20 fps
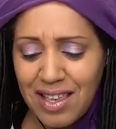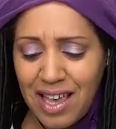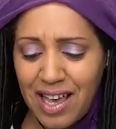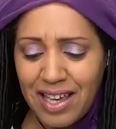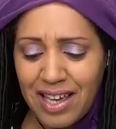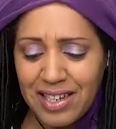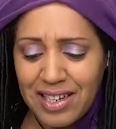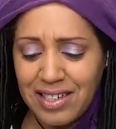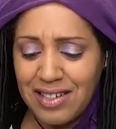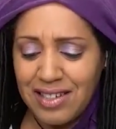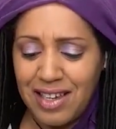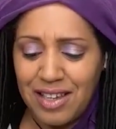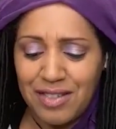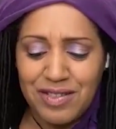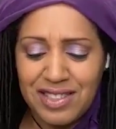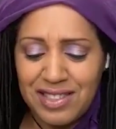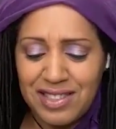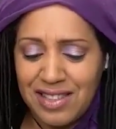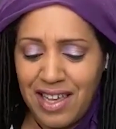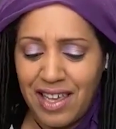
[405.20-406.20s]
I
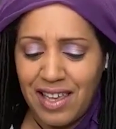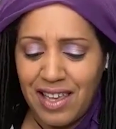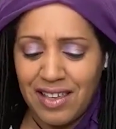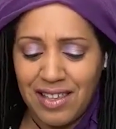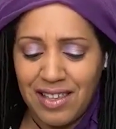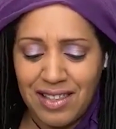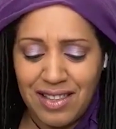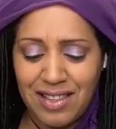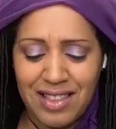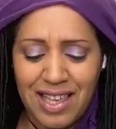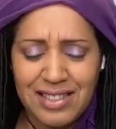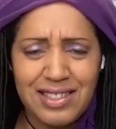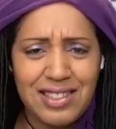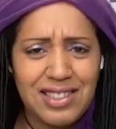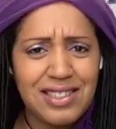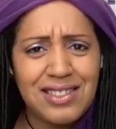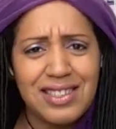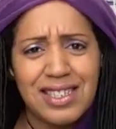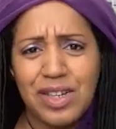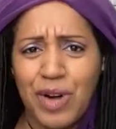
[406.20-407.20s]
was like, that's
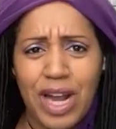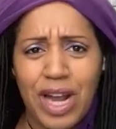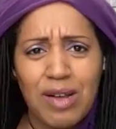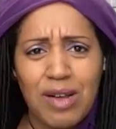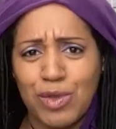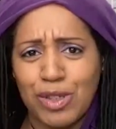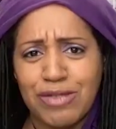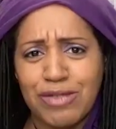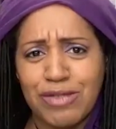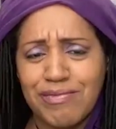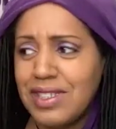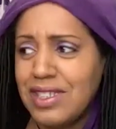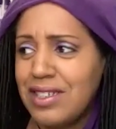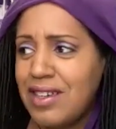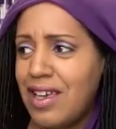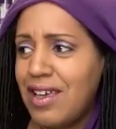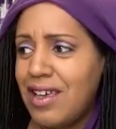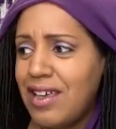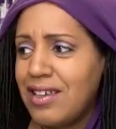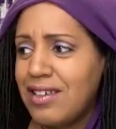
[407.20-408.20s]
just incredible.
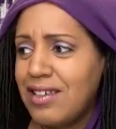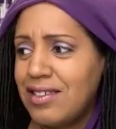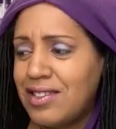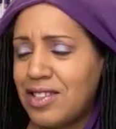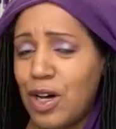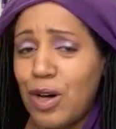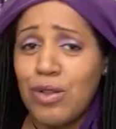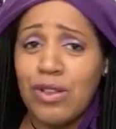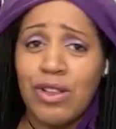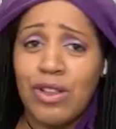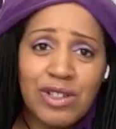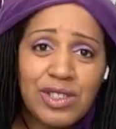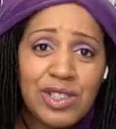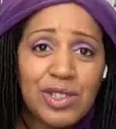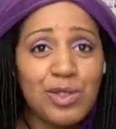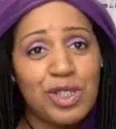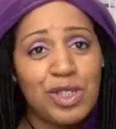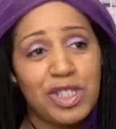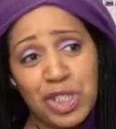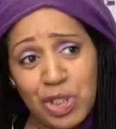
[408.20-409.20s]
So long
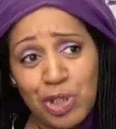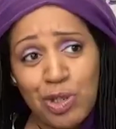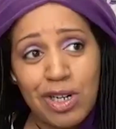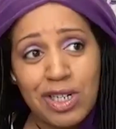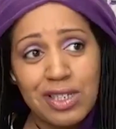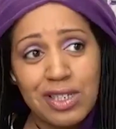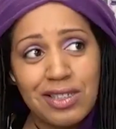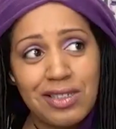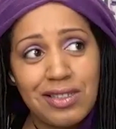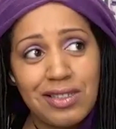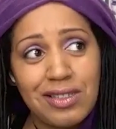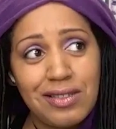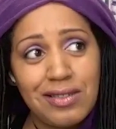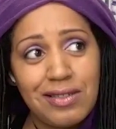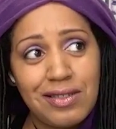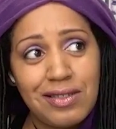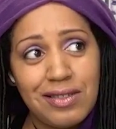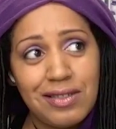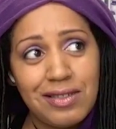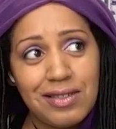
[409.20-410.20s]
story short,
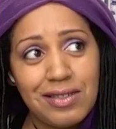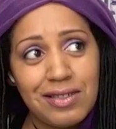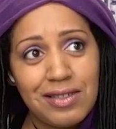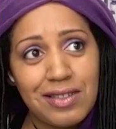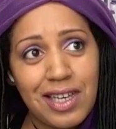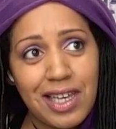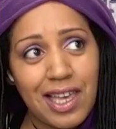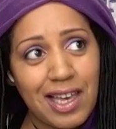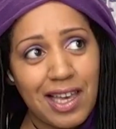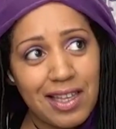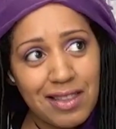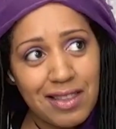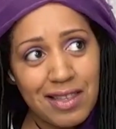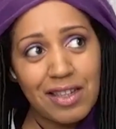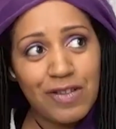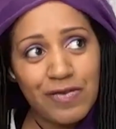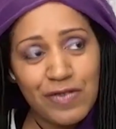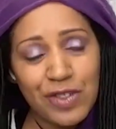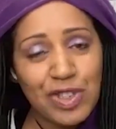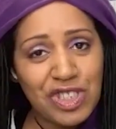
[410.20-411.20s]
I had
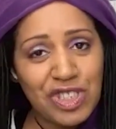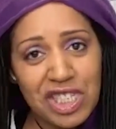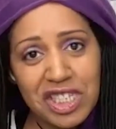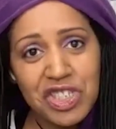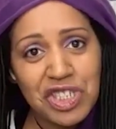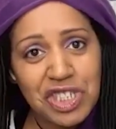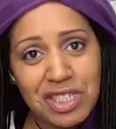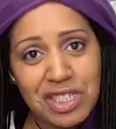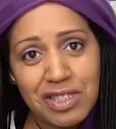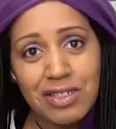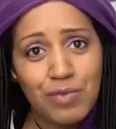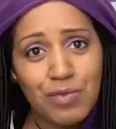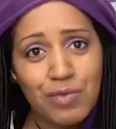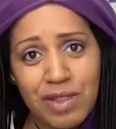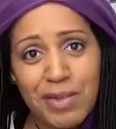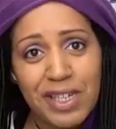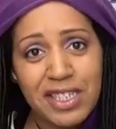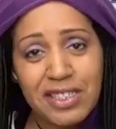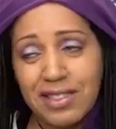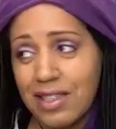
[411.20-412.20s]
that conversation
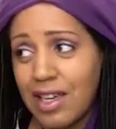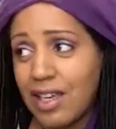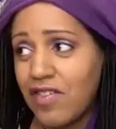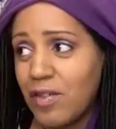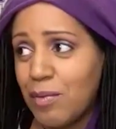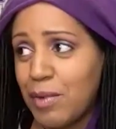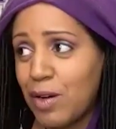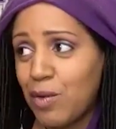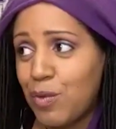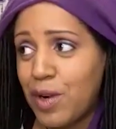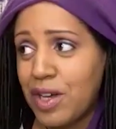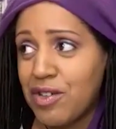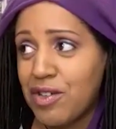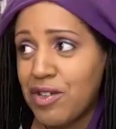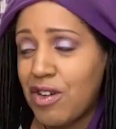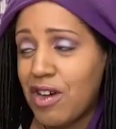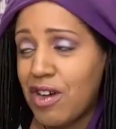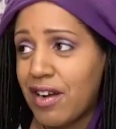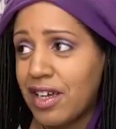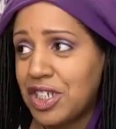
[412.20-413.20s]
with myself about
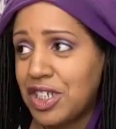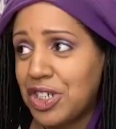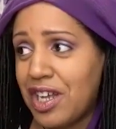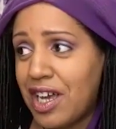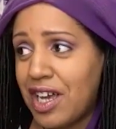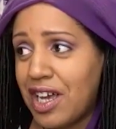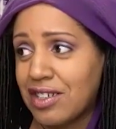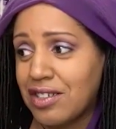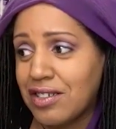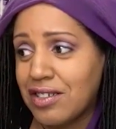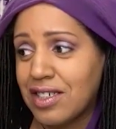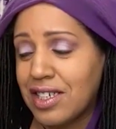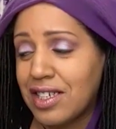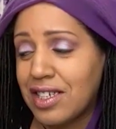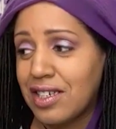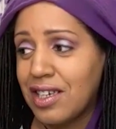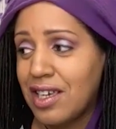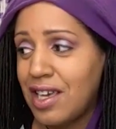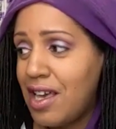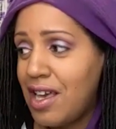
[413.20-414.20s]
whether or not I should
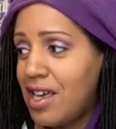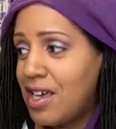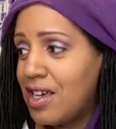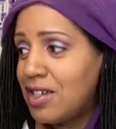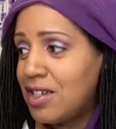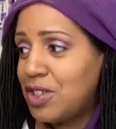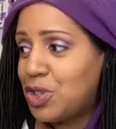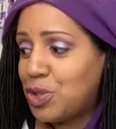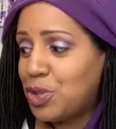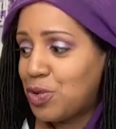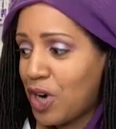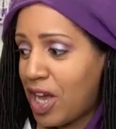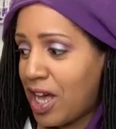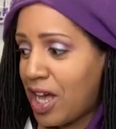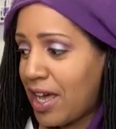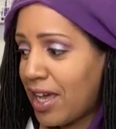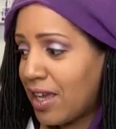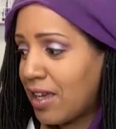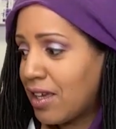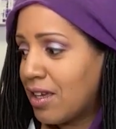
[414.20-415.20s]
actually
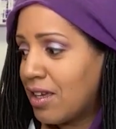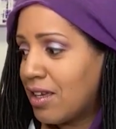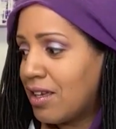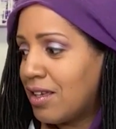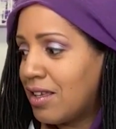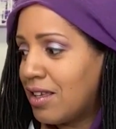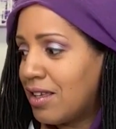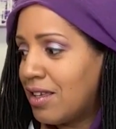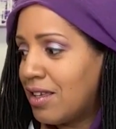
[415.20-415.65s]
try.